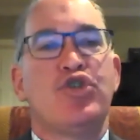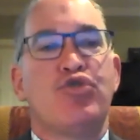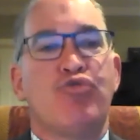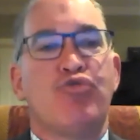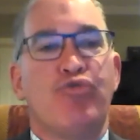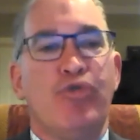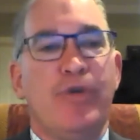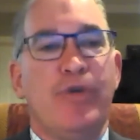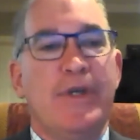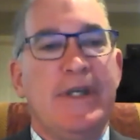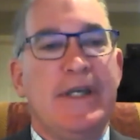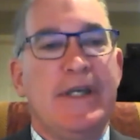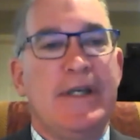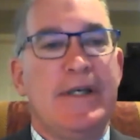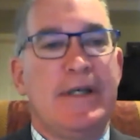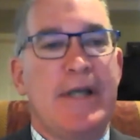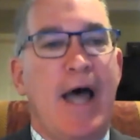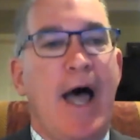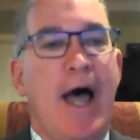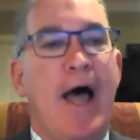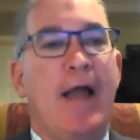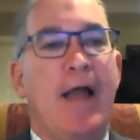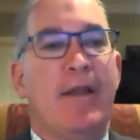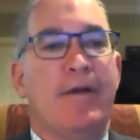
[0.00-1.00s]

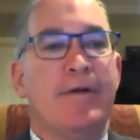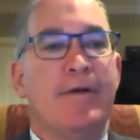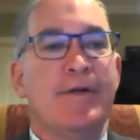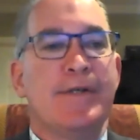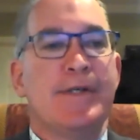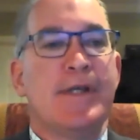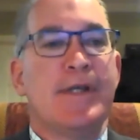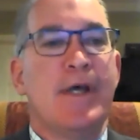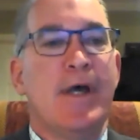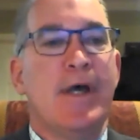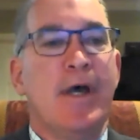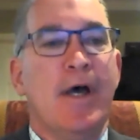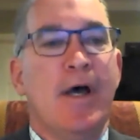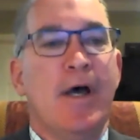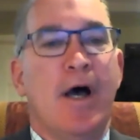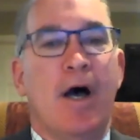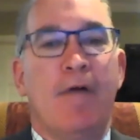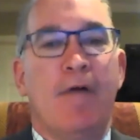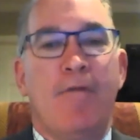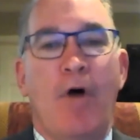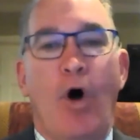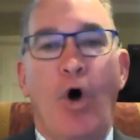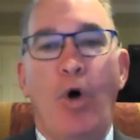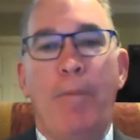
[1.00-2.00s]
trillion of
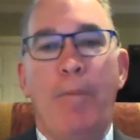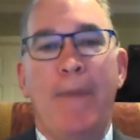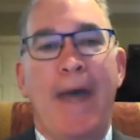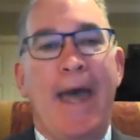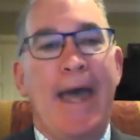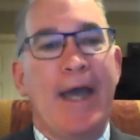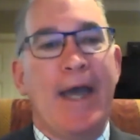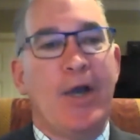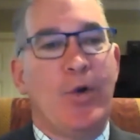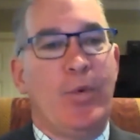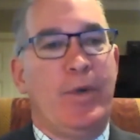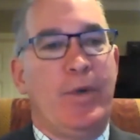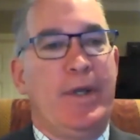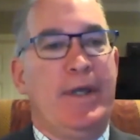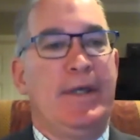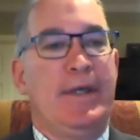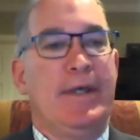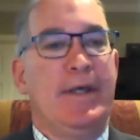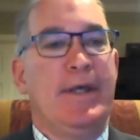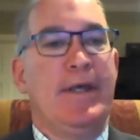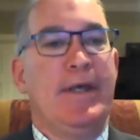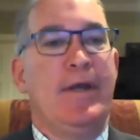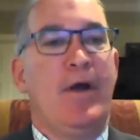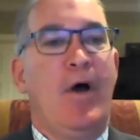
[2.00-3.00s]
home equity
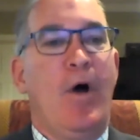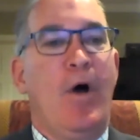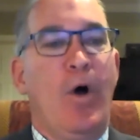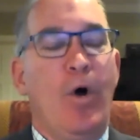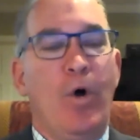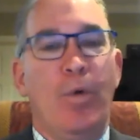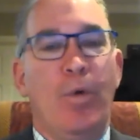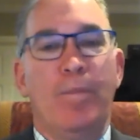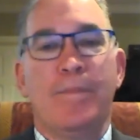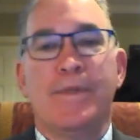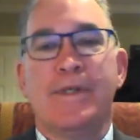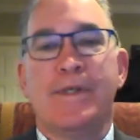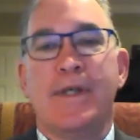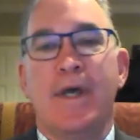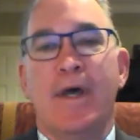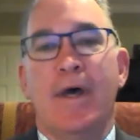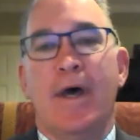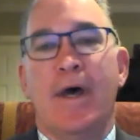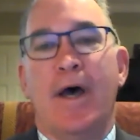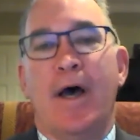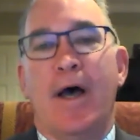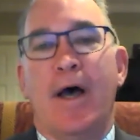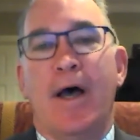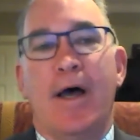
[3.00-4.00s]
in homes
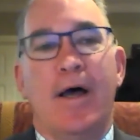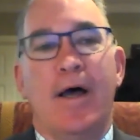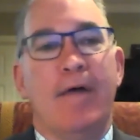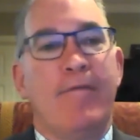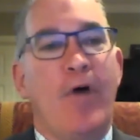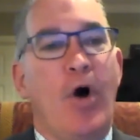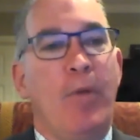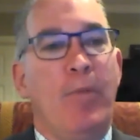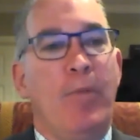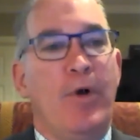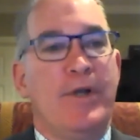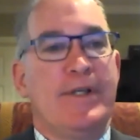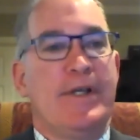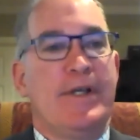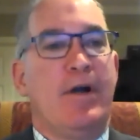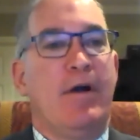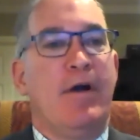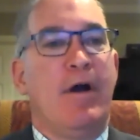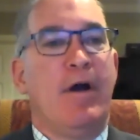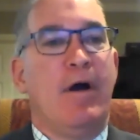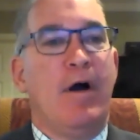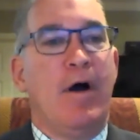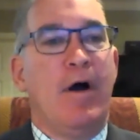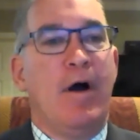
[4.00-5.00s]
of homeowners that
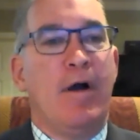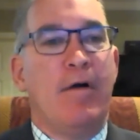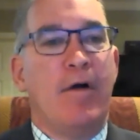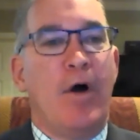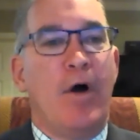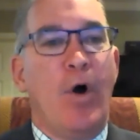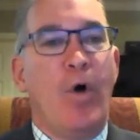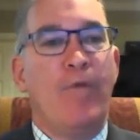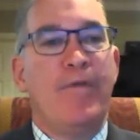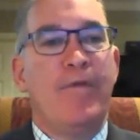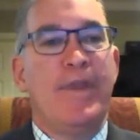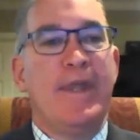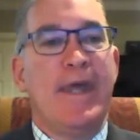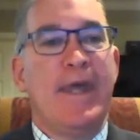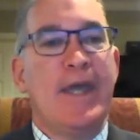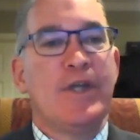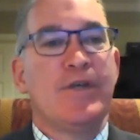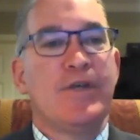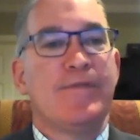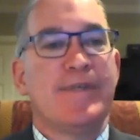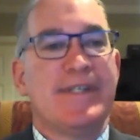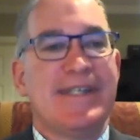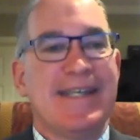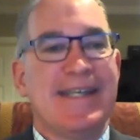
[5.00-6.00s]
are over the age
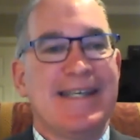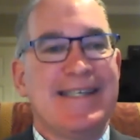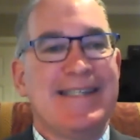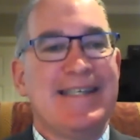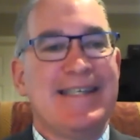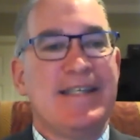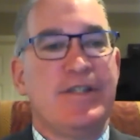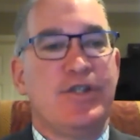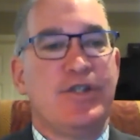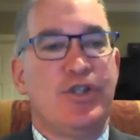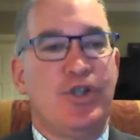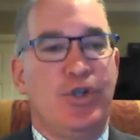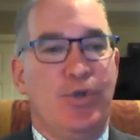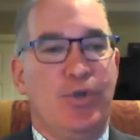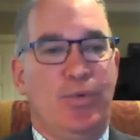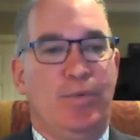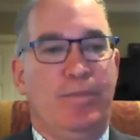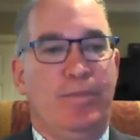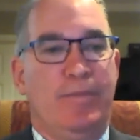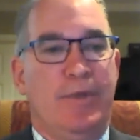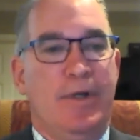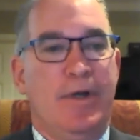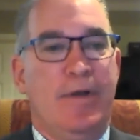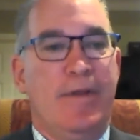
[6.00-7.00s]
of 62,
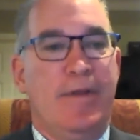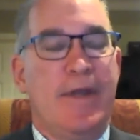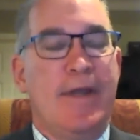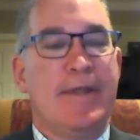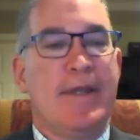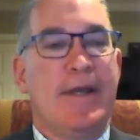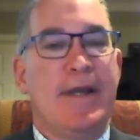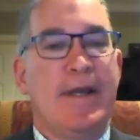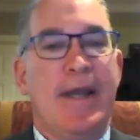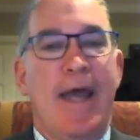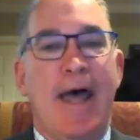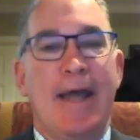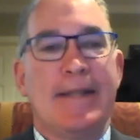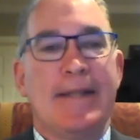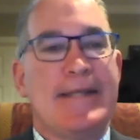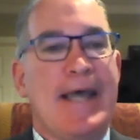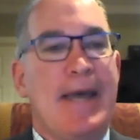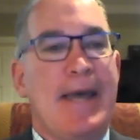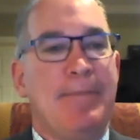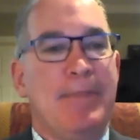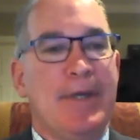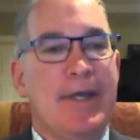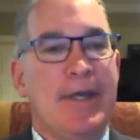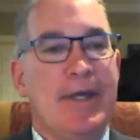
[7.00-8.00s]
that they're not
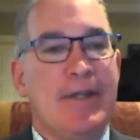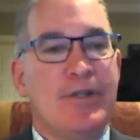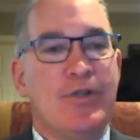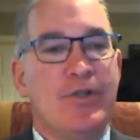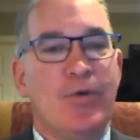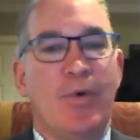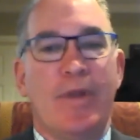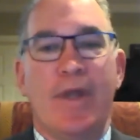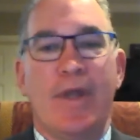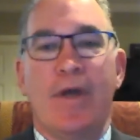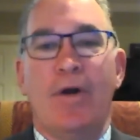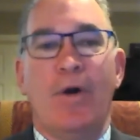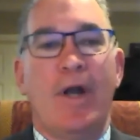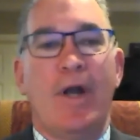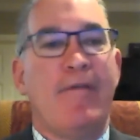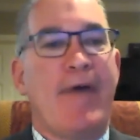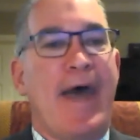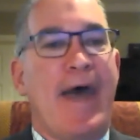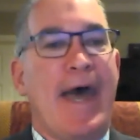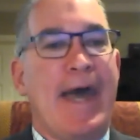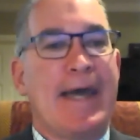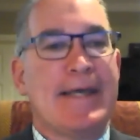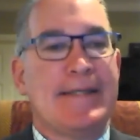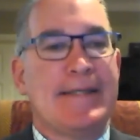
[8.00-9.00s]
tapping into or they don't have
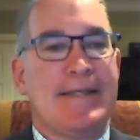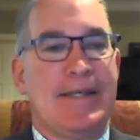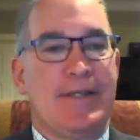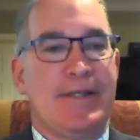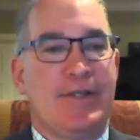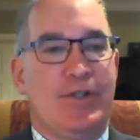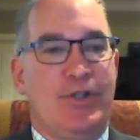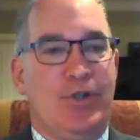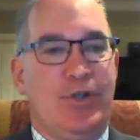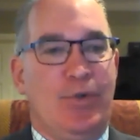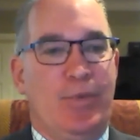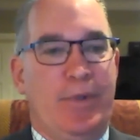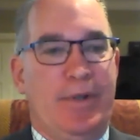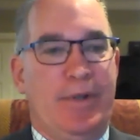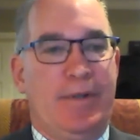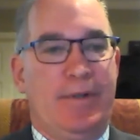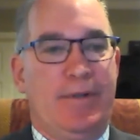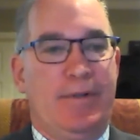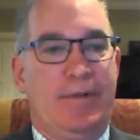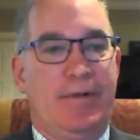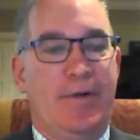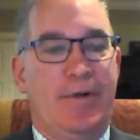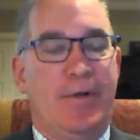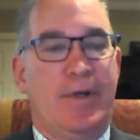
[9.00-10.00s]
access to
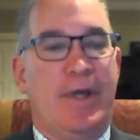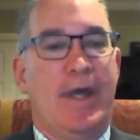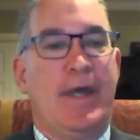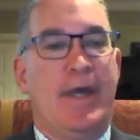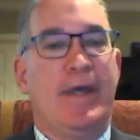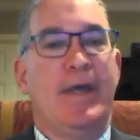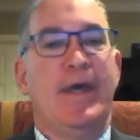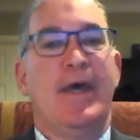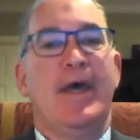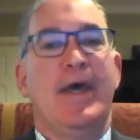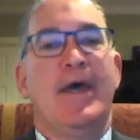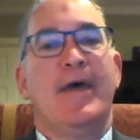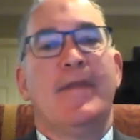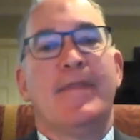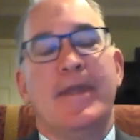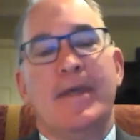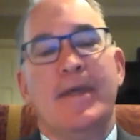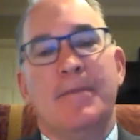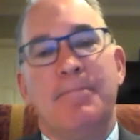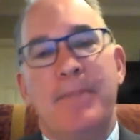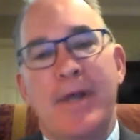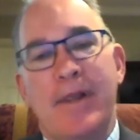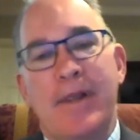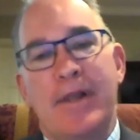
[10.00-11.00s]
it, okay? The
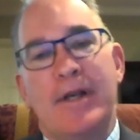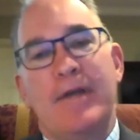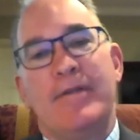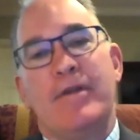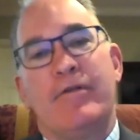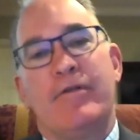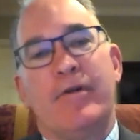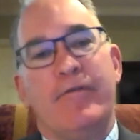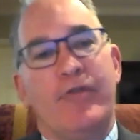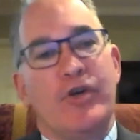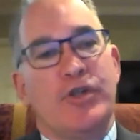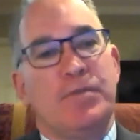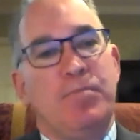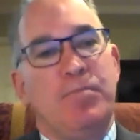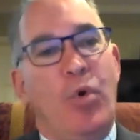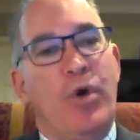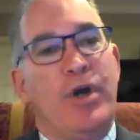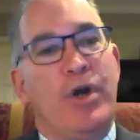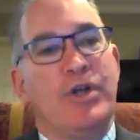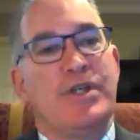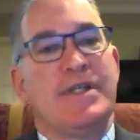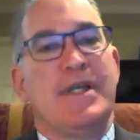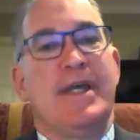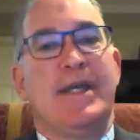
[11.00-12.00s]
ability of the reverse
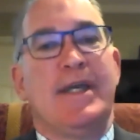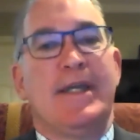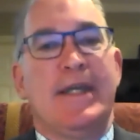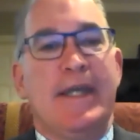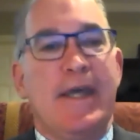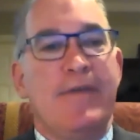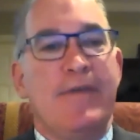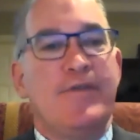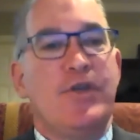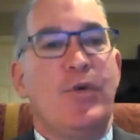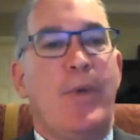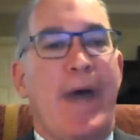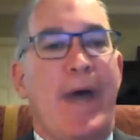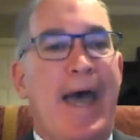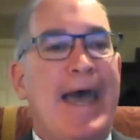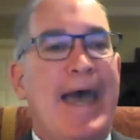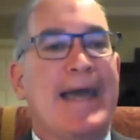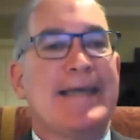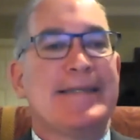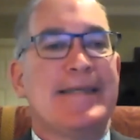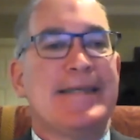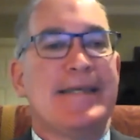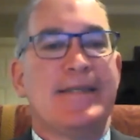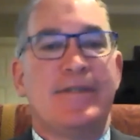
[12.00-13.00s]
mortgage, it gives you
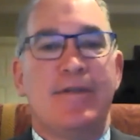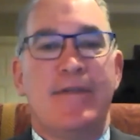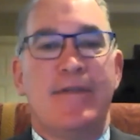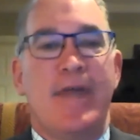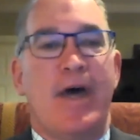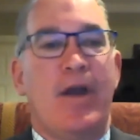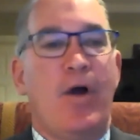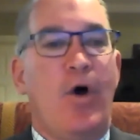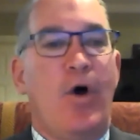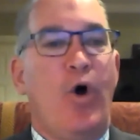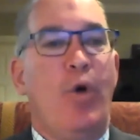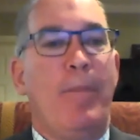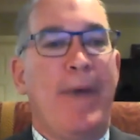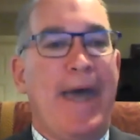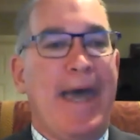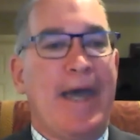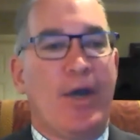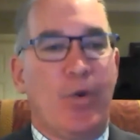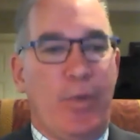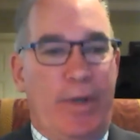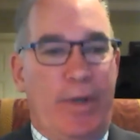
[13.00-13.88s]
access to that home equity,